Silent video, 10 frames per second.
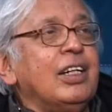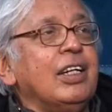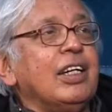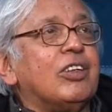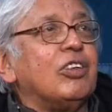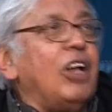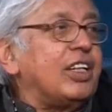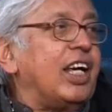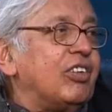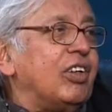it is not
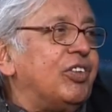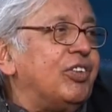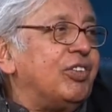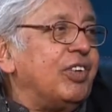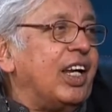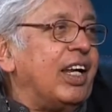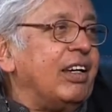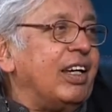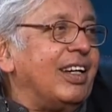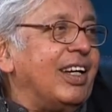as if when I
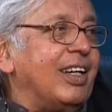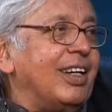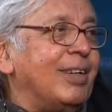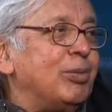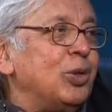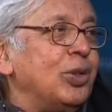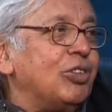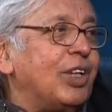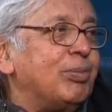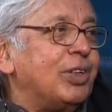am doing
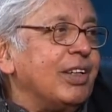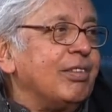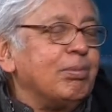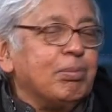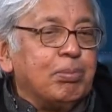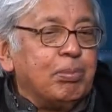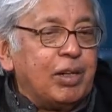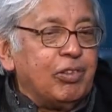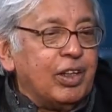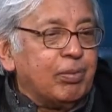something by
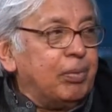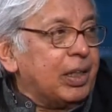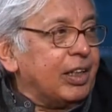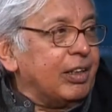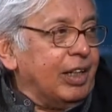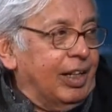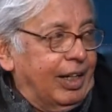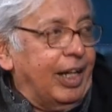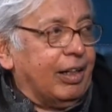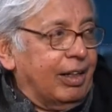way of making it,
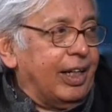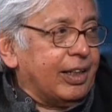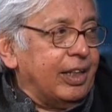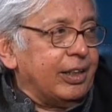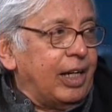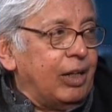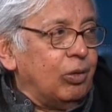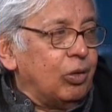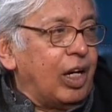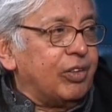like I now
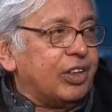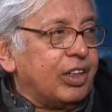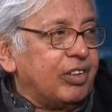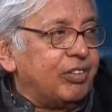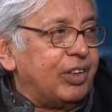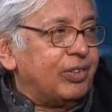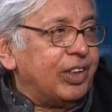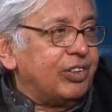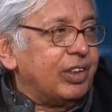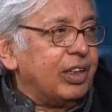look after as a
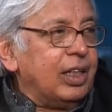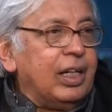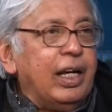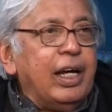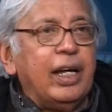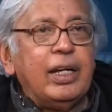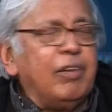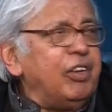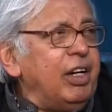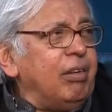foundation, and
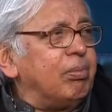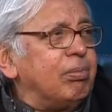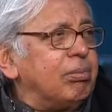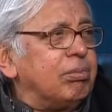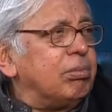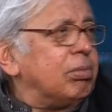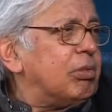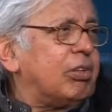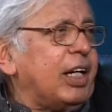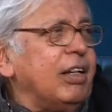every
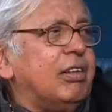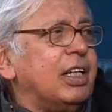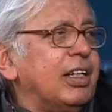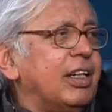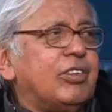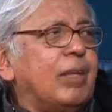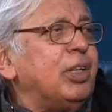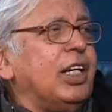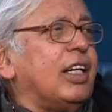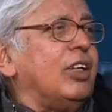second, third day
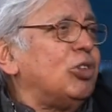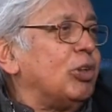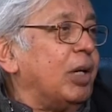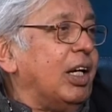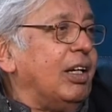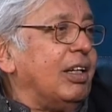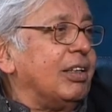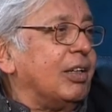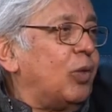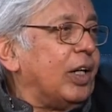something occurs to me
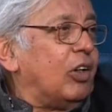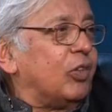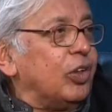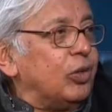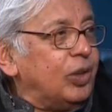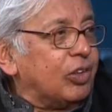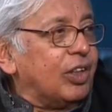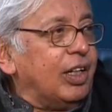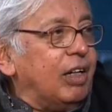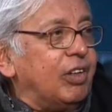that why not we do this.
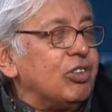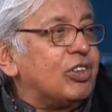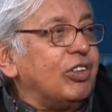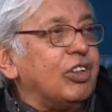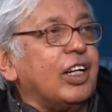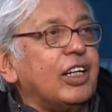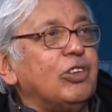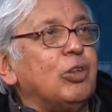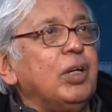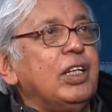For instance, it occurred
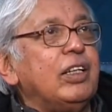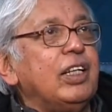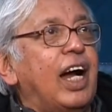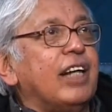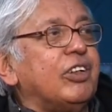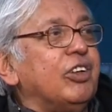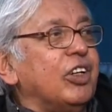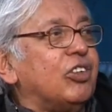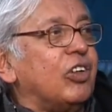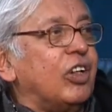to me that the art
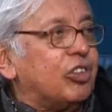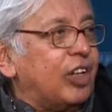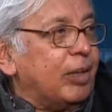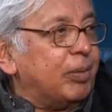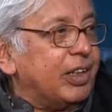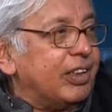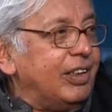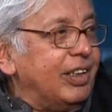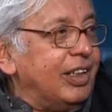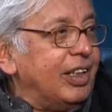critics are not celebrated.
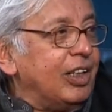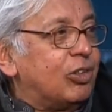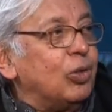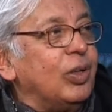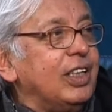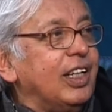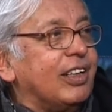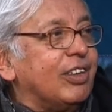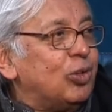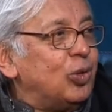It's only the
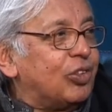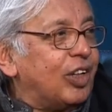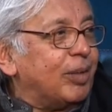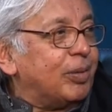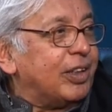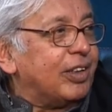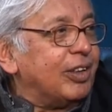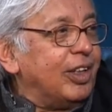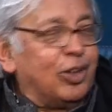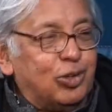artists who are celebrated.
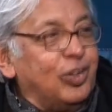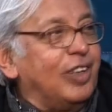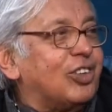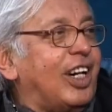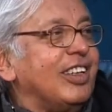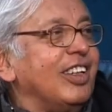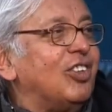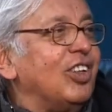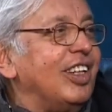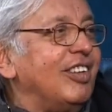So we are starting a
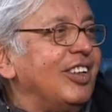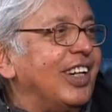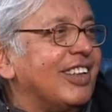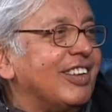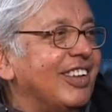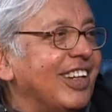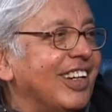series, The Art Critic.